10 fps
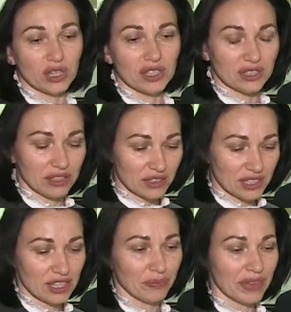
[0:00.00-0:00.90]

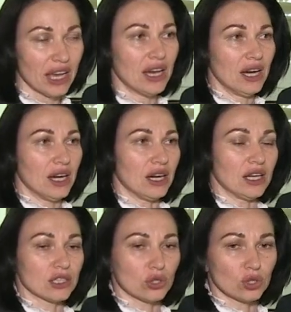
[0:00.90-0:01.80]
Judges and some staff
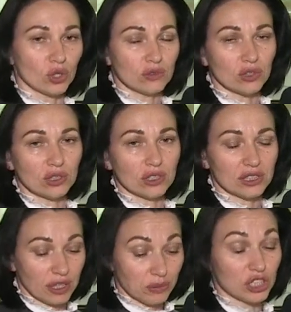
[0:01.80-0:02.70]
have now been
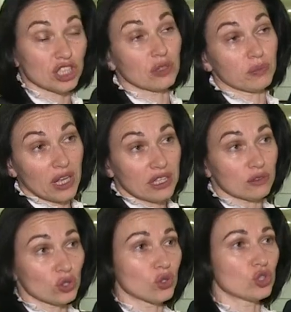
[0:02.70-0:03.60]
appointed,
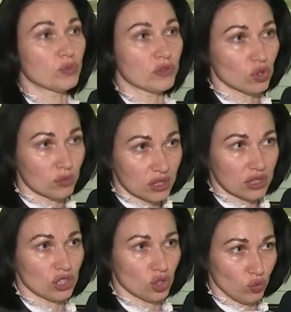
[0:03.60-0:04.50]
but we have a huge
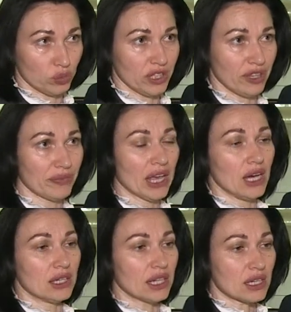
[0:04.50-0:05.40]
amount of work.
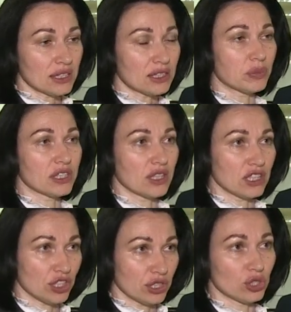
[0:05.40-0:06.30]

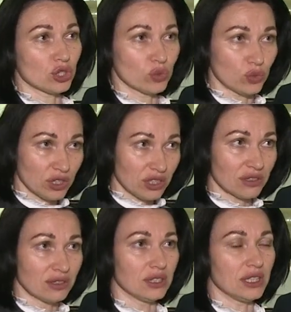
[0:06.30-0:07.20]
We need to
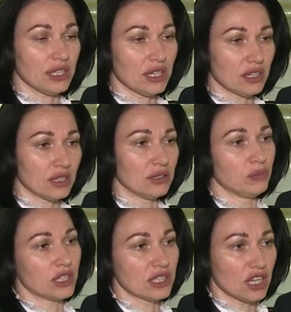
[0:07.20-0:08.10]
staff the court and
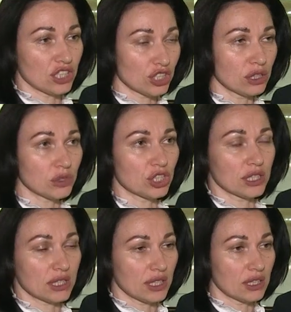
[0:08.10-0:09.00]
solve the issues of
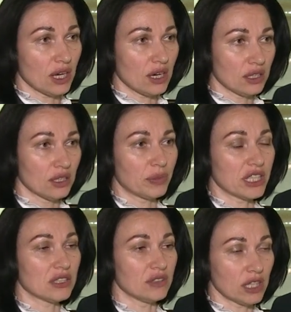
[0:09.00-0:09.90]
logistics
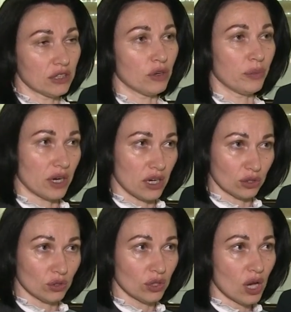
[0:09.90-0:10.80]
for the
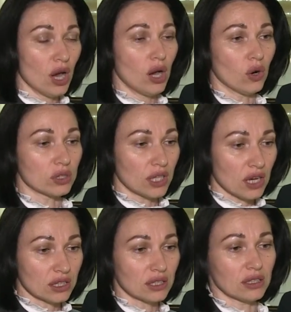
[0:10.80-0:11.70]
Supreme Anti-Corruption
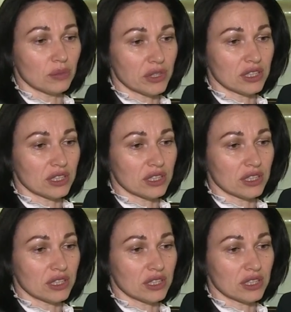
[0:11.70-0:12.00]
Court.